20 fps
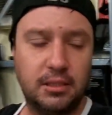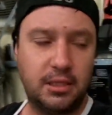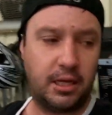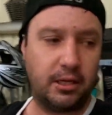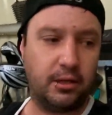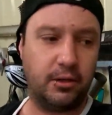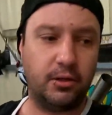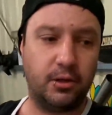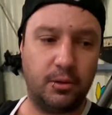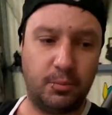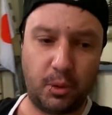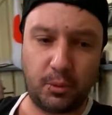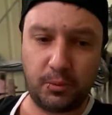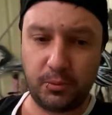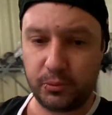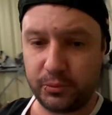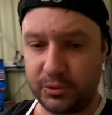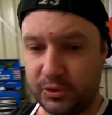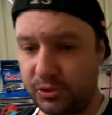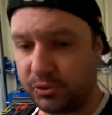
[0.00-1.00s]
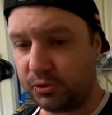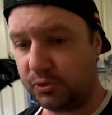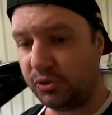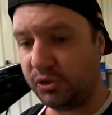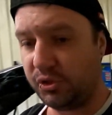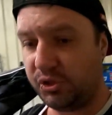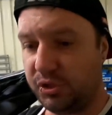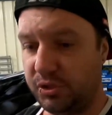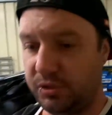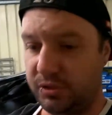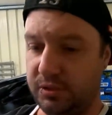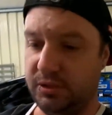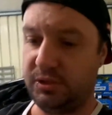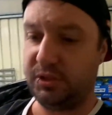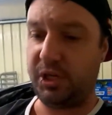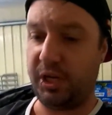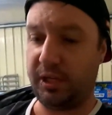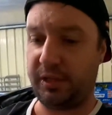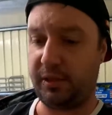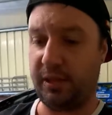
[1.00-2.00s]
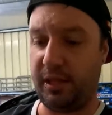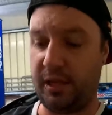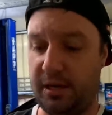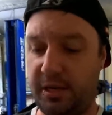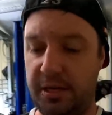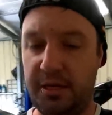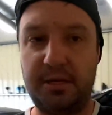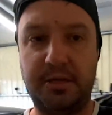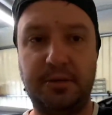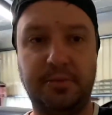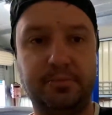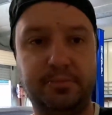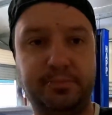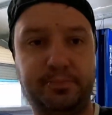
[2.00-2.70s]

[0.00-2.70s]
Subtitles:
Hang on, I probably should check that, hey.